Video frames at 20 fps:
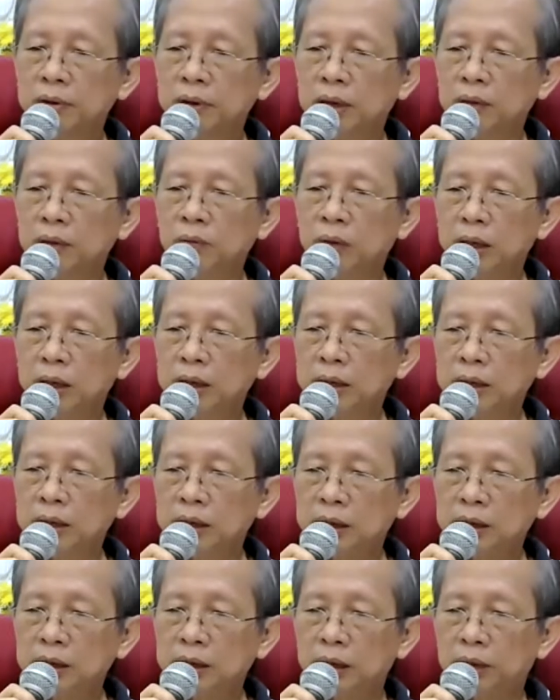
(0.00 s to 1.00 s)
Then what
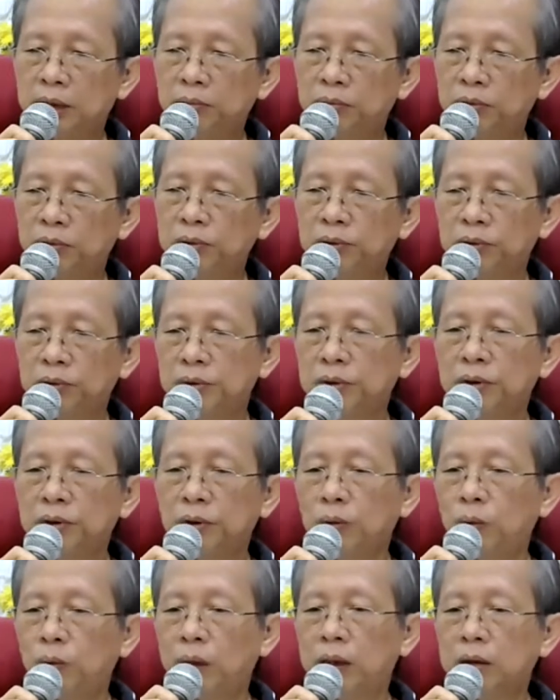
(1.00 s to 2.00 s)
is this Dhammo?
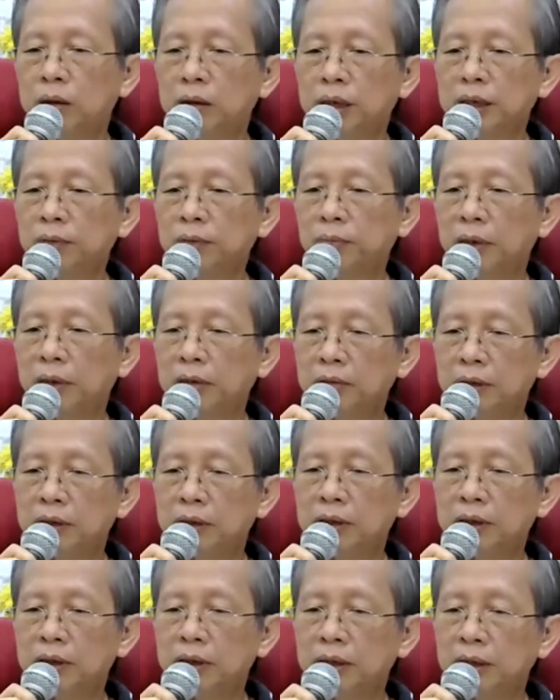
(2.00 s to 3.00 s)
Well
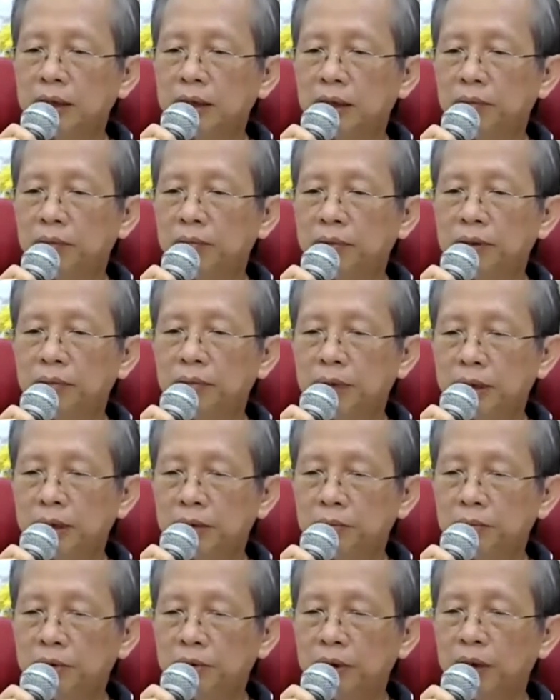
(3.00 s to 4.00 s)
expounded is the Dhamma by
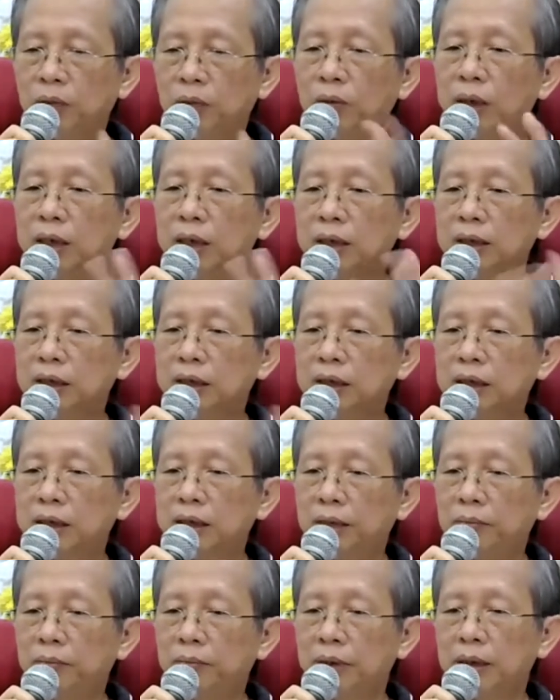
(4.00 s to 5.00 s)
the Buddha. What is this
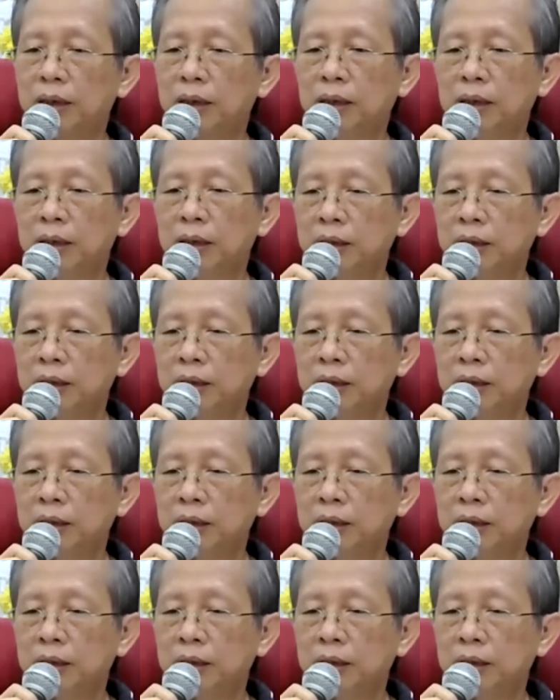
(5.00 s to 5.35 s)
Dhamma?